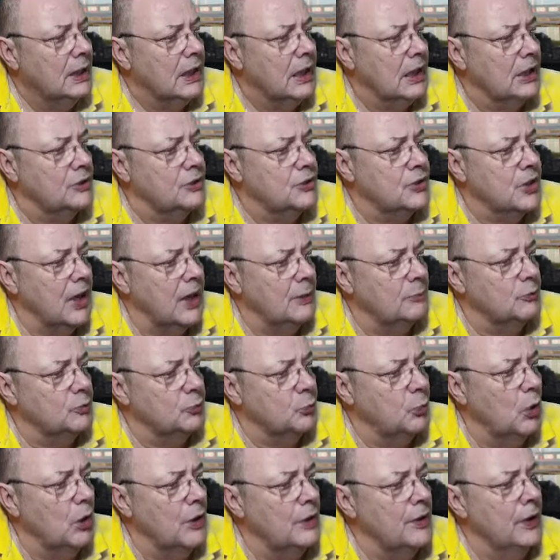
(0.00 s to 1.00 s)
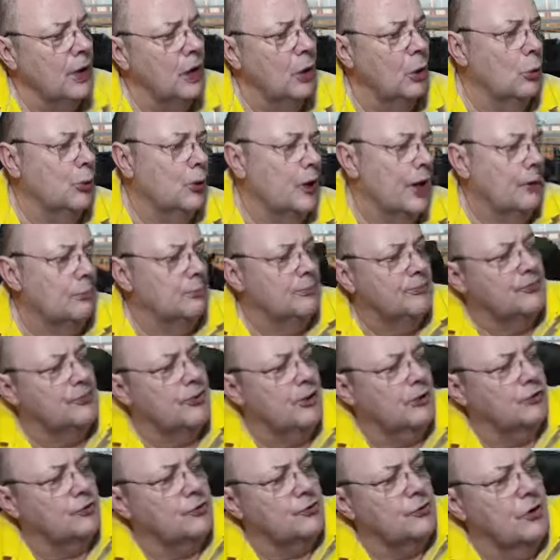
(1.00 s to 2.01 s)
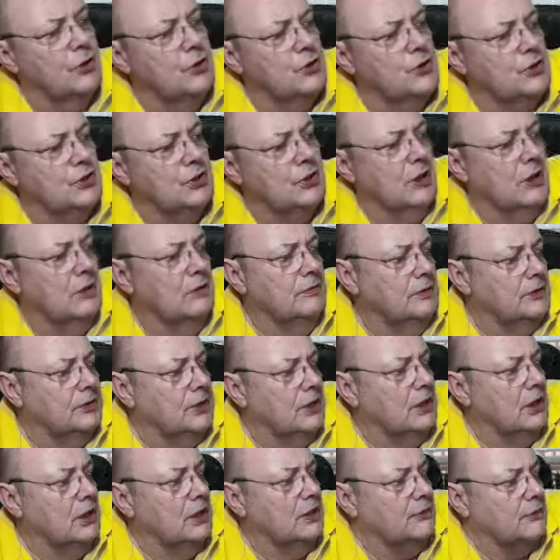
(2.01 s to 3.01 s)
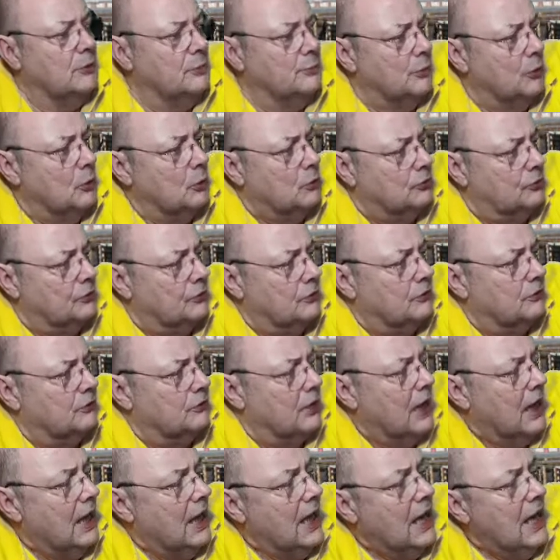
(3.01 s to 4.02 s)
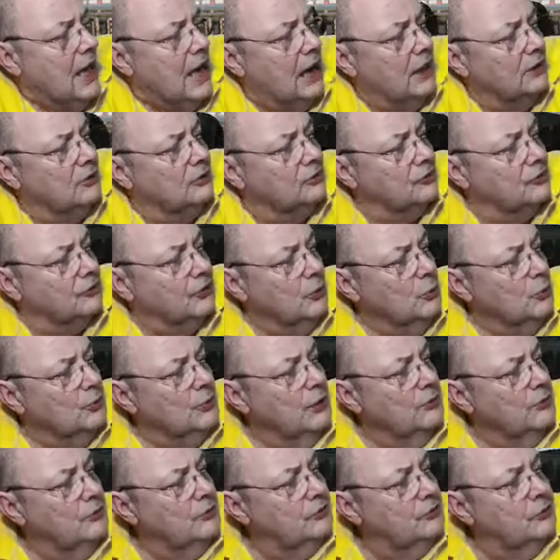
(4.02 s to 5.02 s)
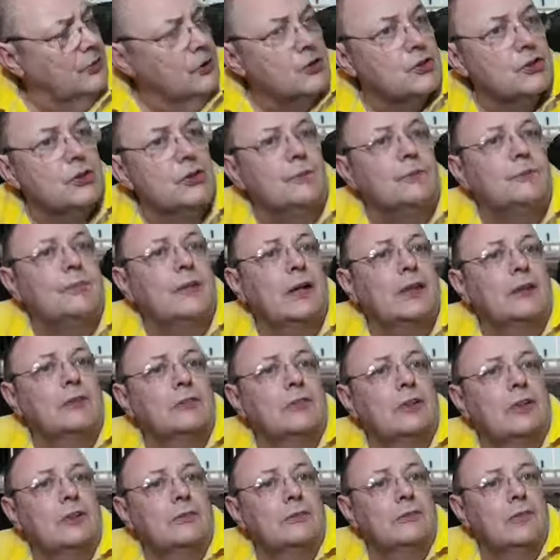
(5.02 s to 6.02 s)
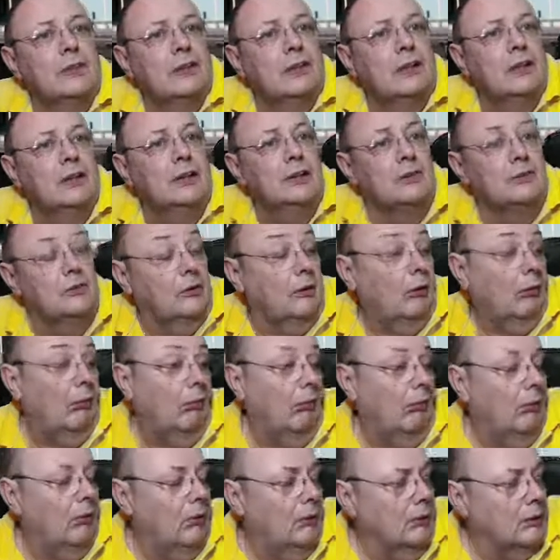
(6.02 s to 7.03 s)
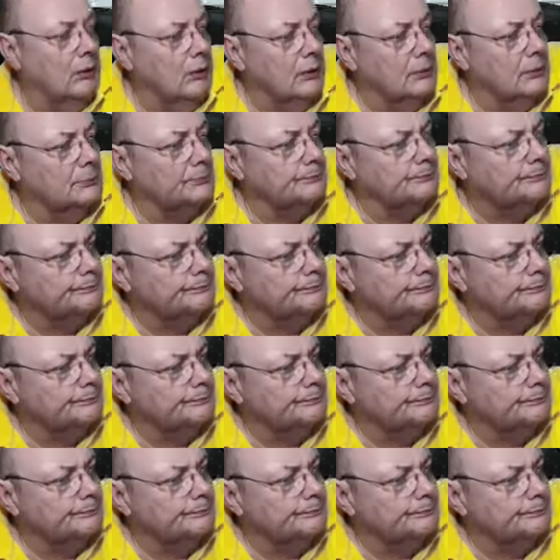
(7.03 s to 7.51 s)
And jabs, why the hold up? Frustration over delay for boosters, and still no decision on vaccine for kids. Okay.